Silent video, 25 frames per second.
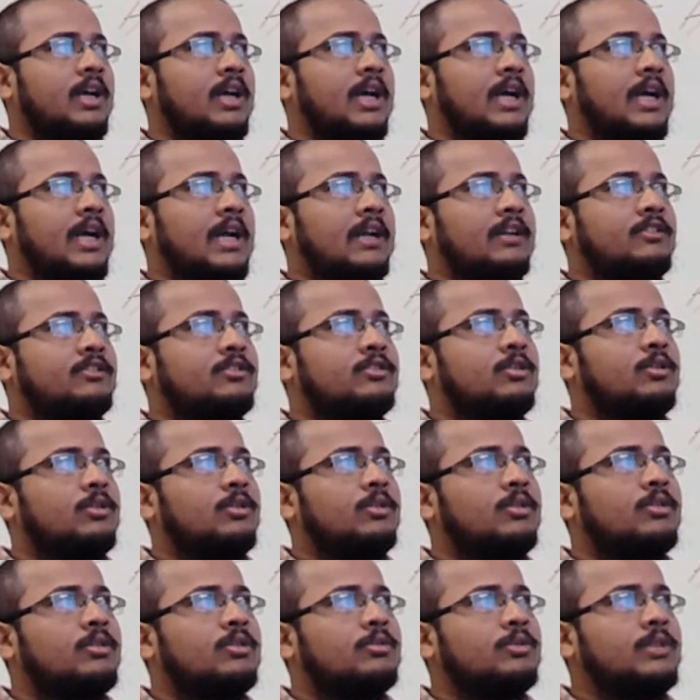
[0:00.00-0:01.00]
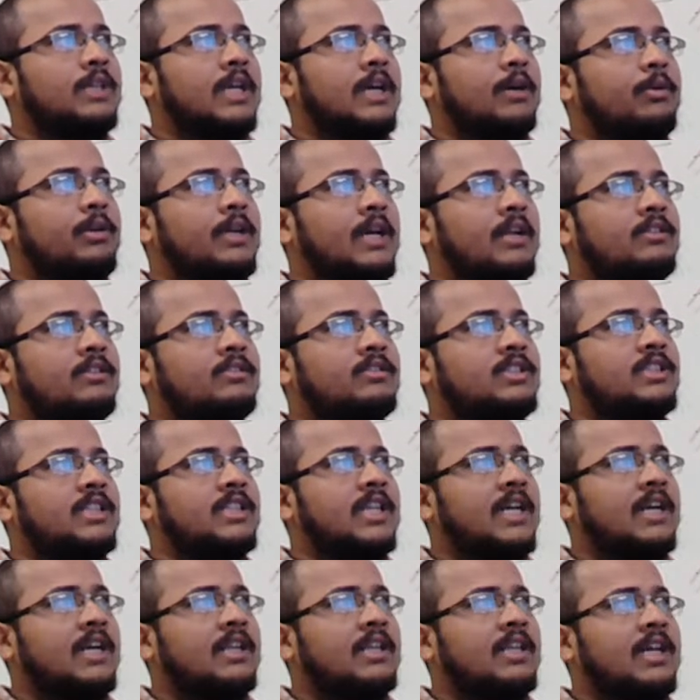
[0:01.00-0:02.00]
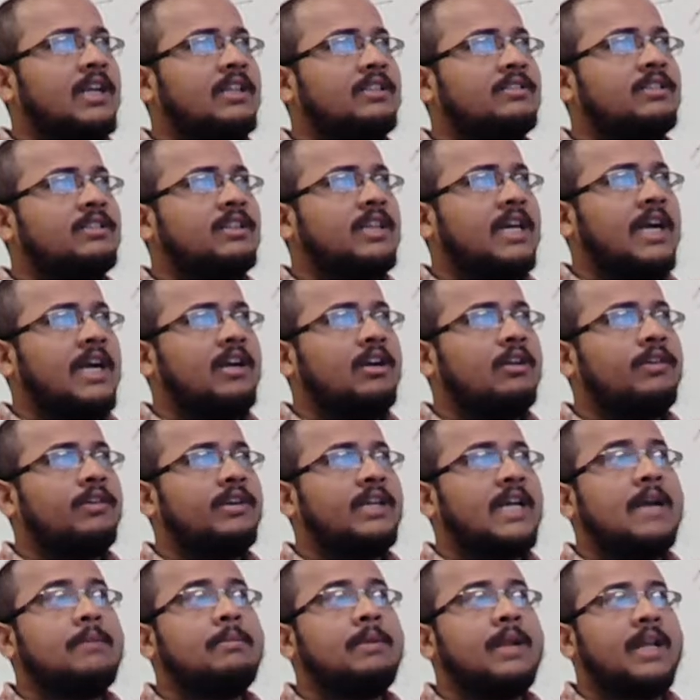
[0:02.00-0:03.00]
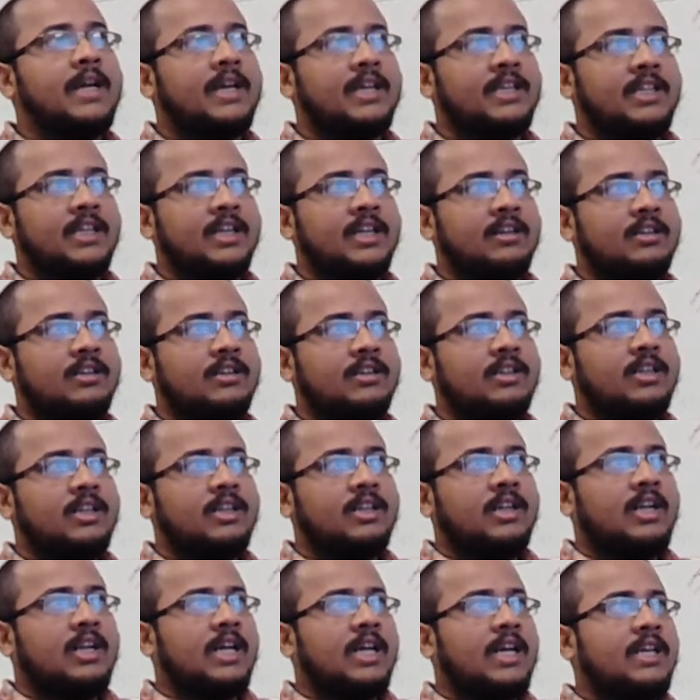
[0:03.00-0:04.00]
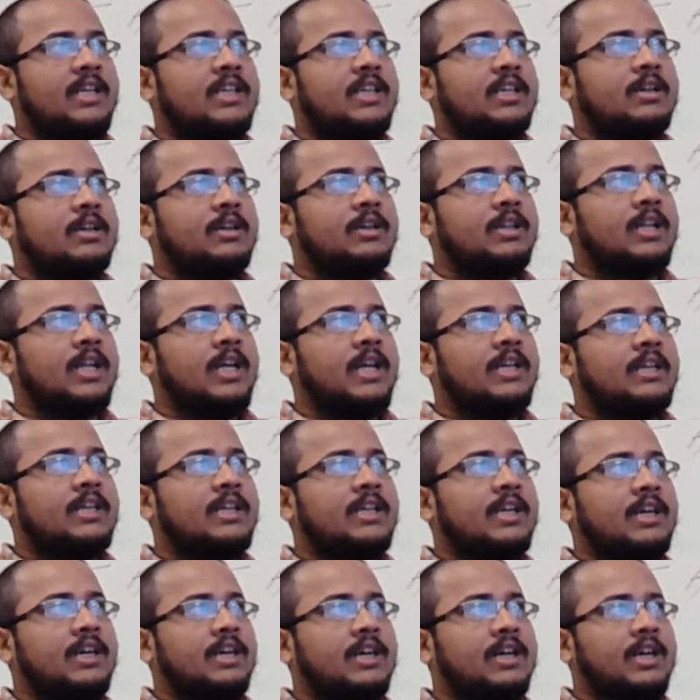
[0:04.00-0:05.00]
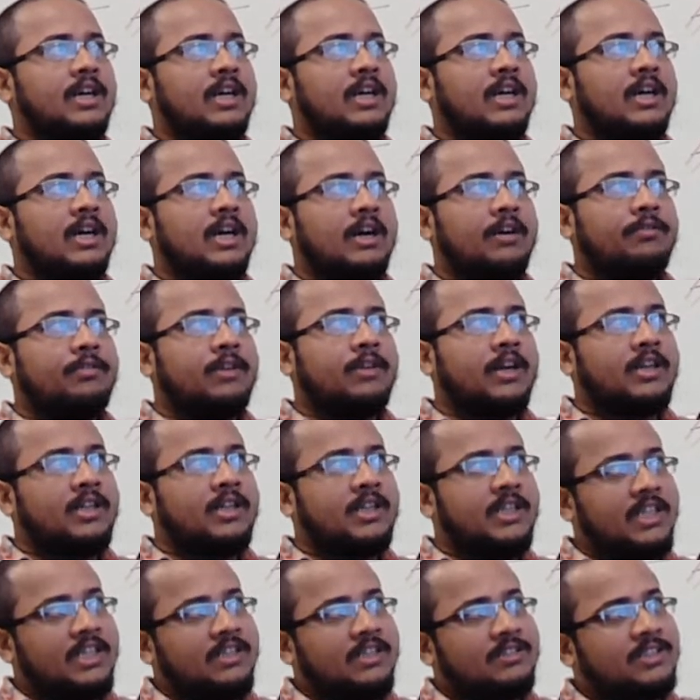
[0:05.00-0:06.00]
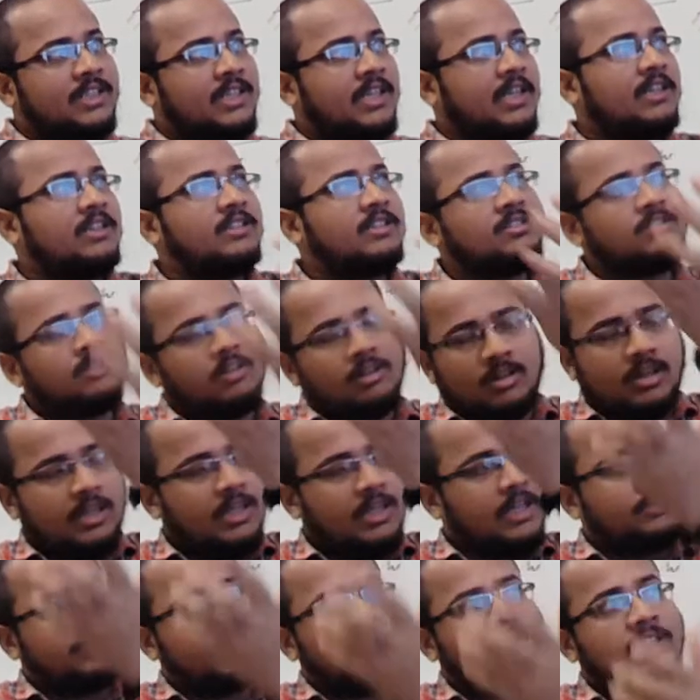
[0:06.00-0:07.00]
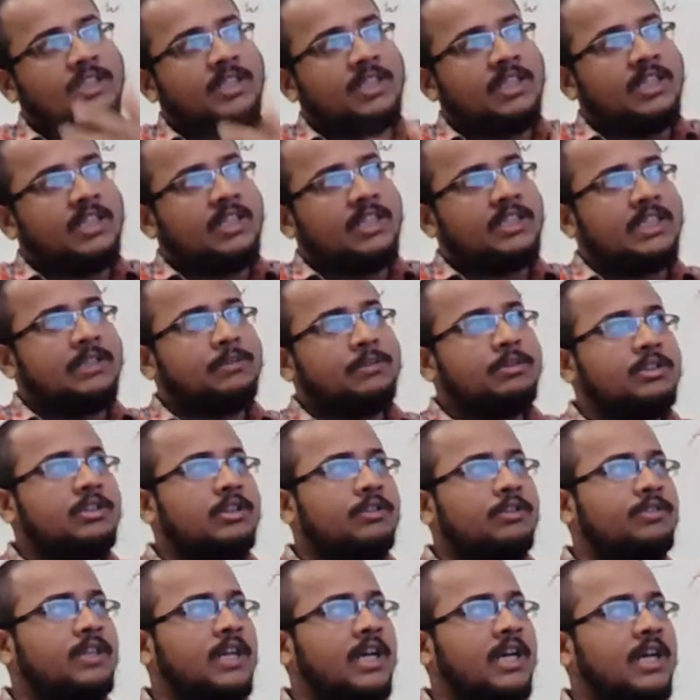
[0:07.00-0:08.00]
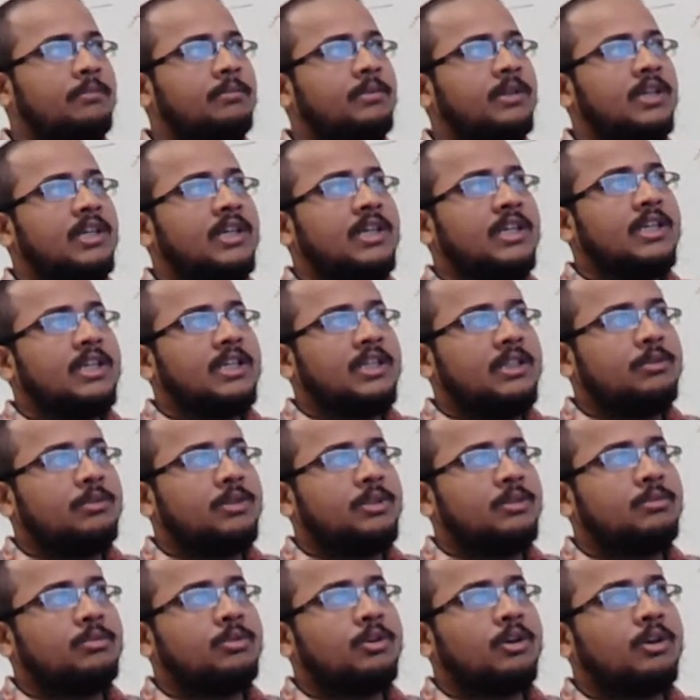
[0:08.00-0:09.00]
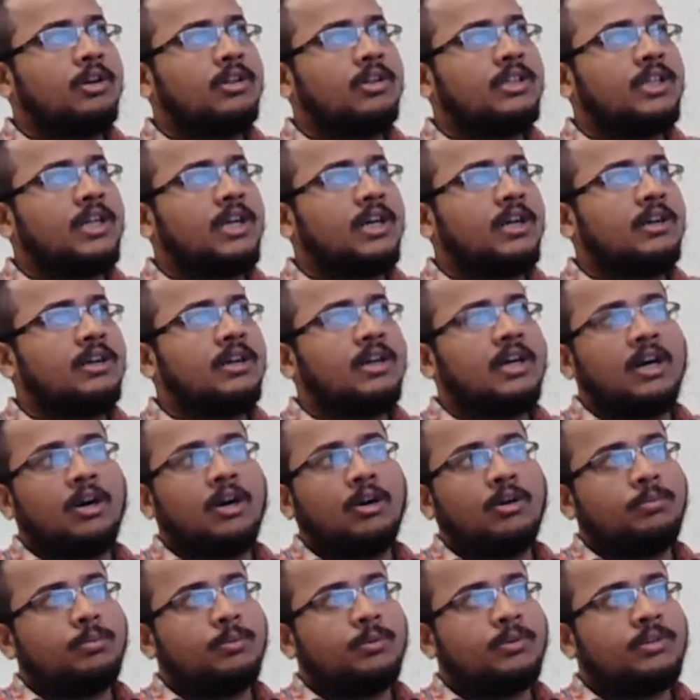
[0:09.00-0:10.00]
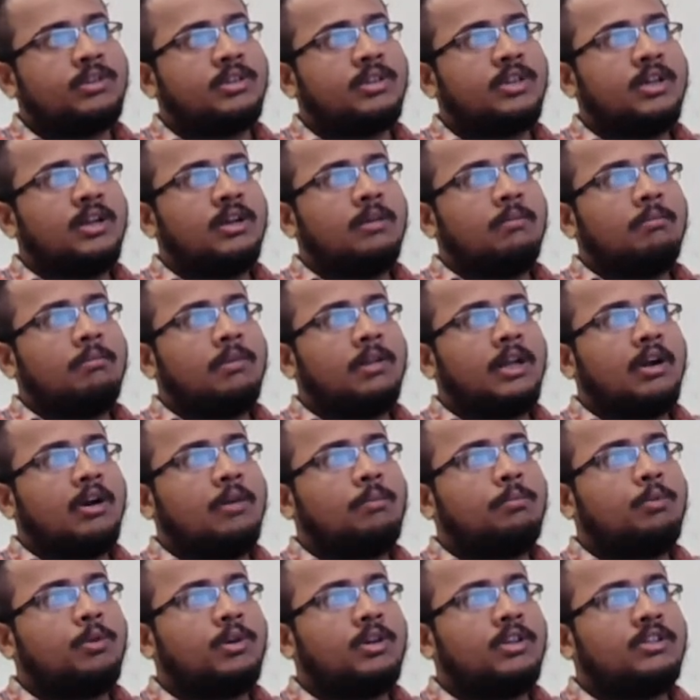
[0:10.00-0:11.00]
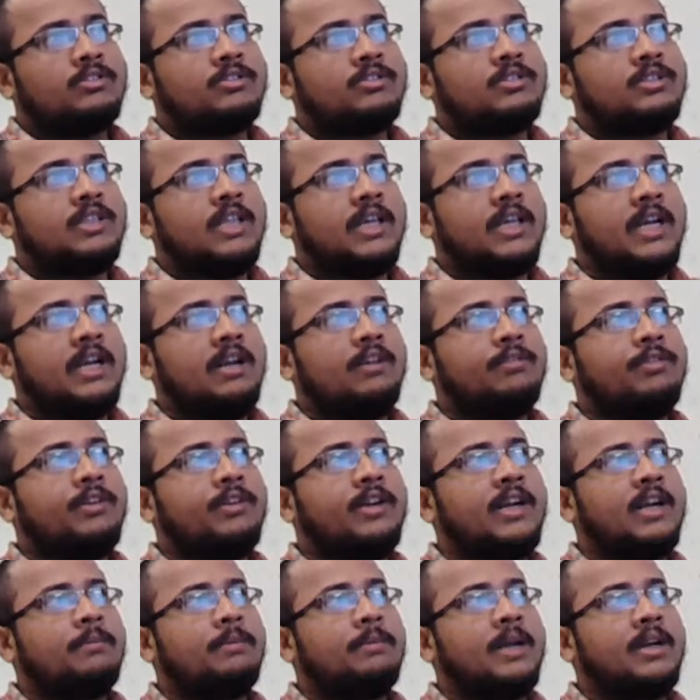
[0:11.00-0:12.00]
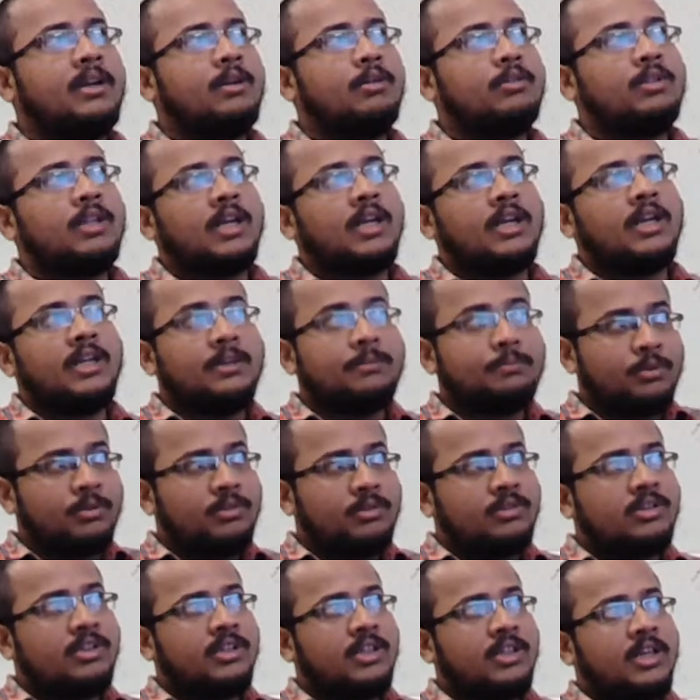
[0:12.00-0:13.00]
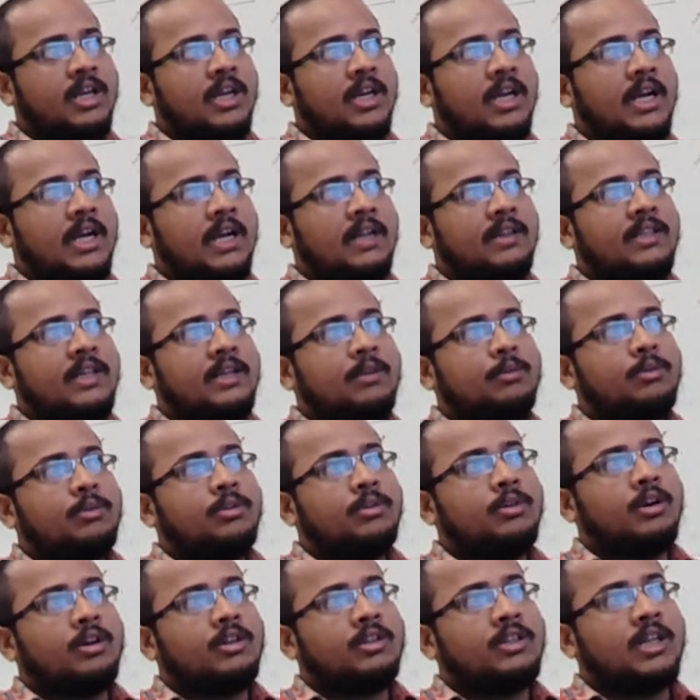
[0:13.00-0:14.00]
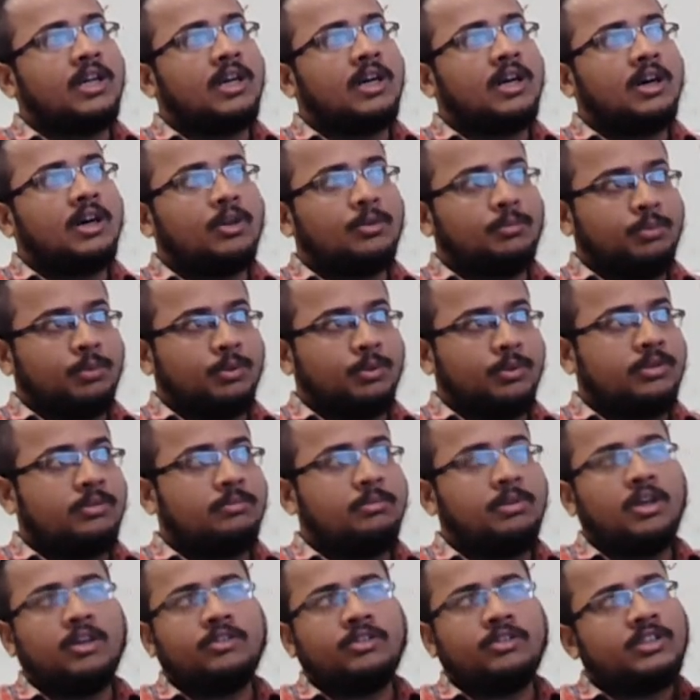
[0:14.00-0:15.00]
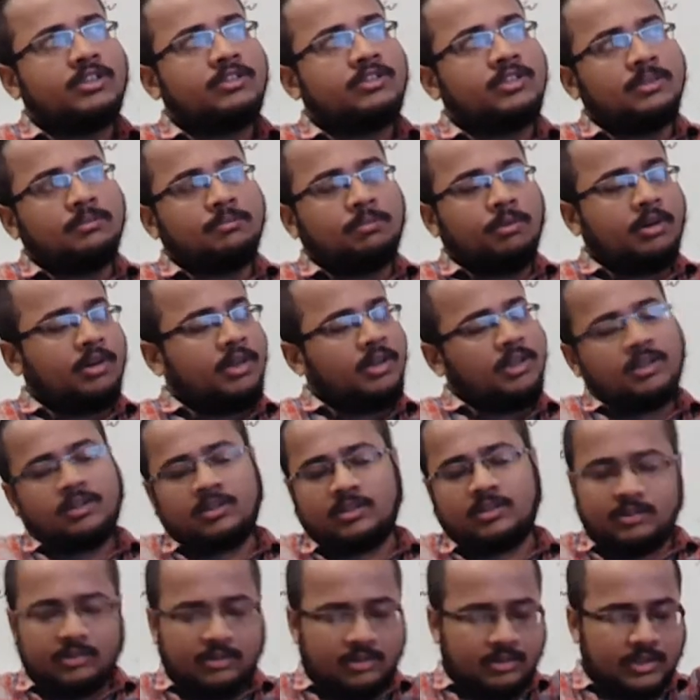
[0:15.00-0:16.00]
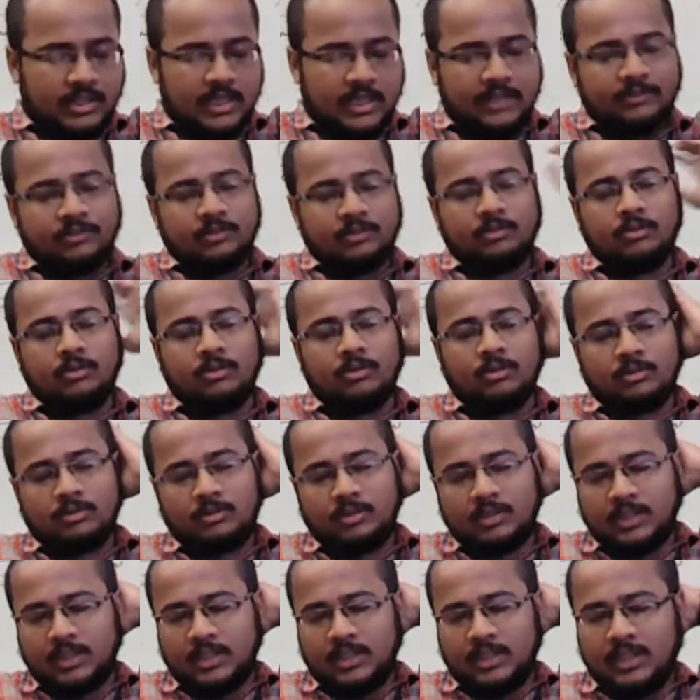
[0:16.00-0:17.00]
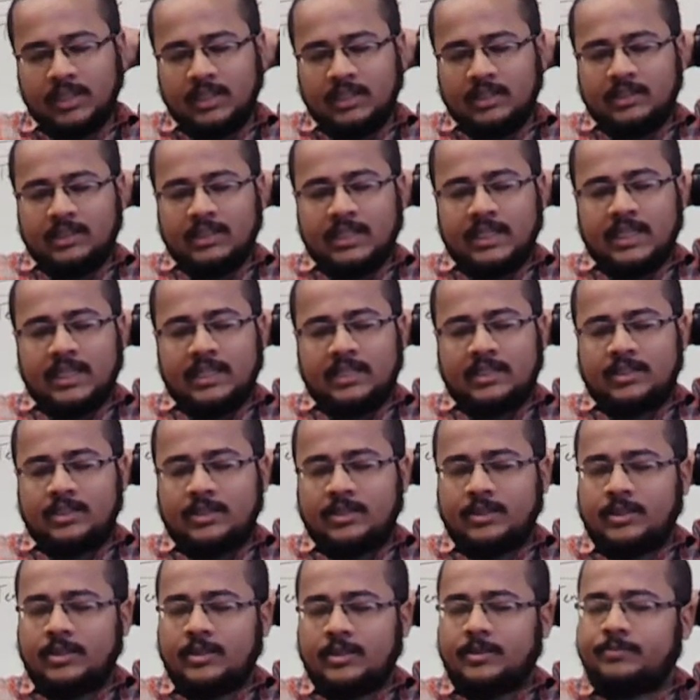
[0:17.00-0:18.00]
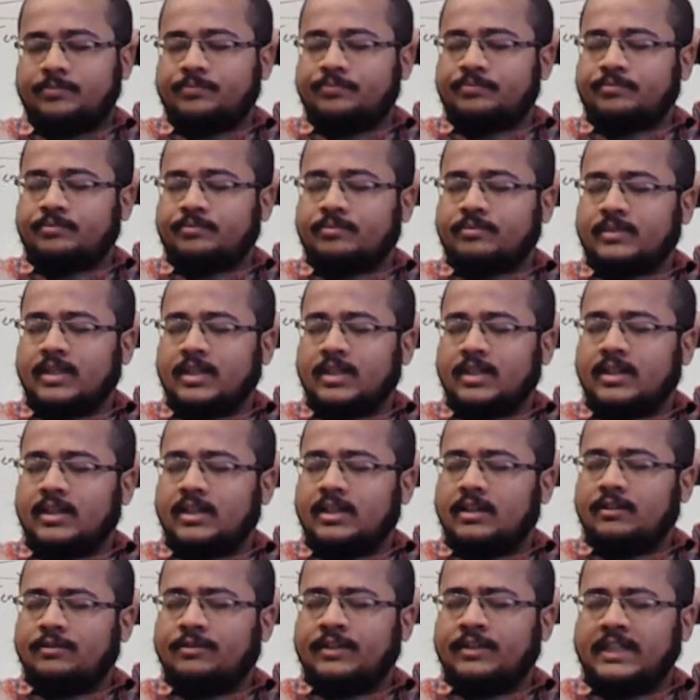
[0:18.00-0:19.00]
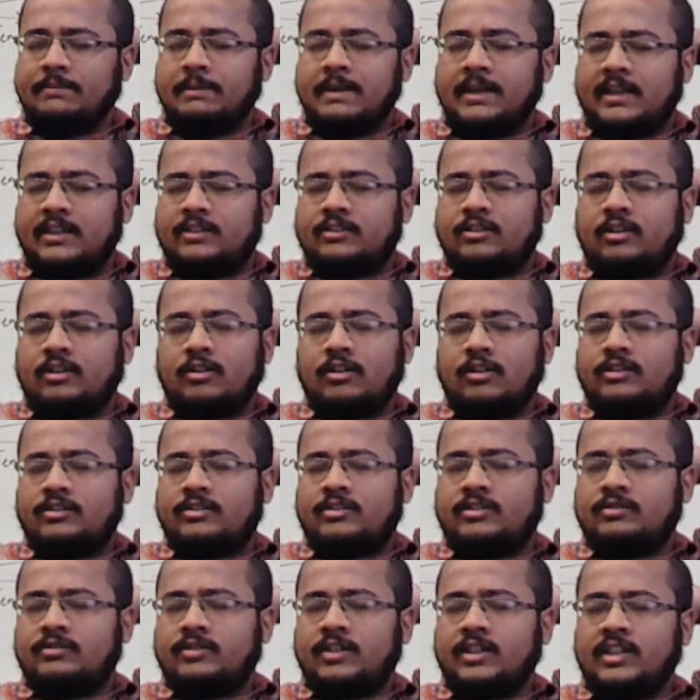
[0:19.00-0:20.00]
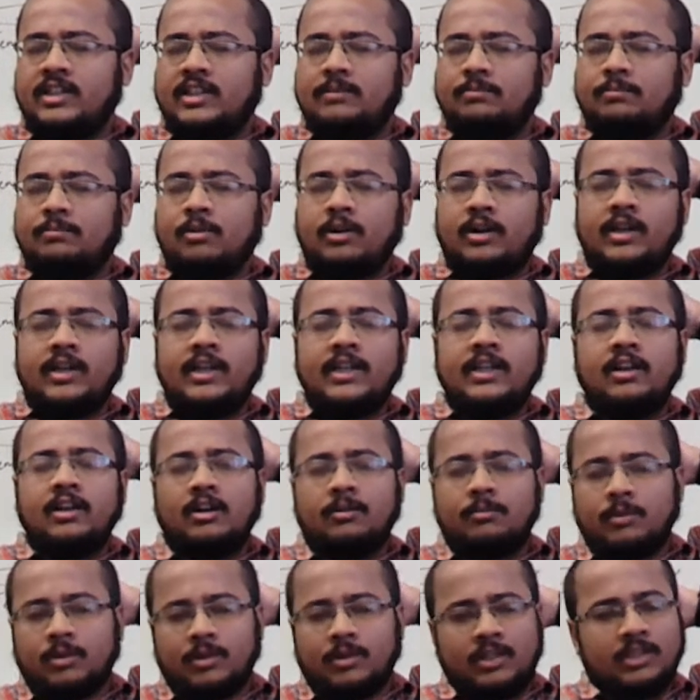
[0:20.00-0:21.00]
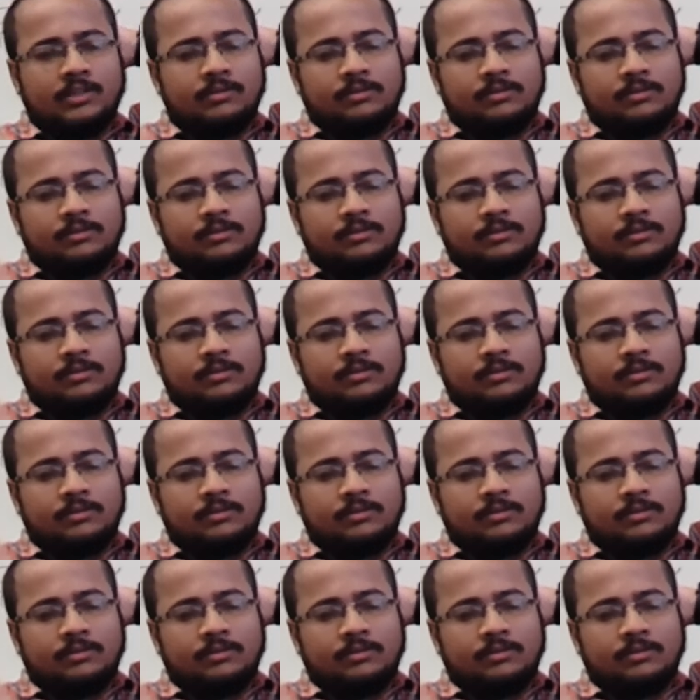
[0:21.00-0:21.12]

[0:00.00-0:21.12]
And so we can see that there is a kind of a time lag here, after t seconds, or let's say t unit of time, you got the output, but the output is again fed back to the input, and then we got the output. Because it is important, as you know, that feedback is always very important in our body.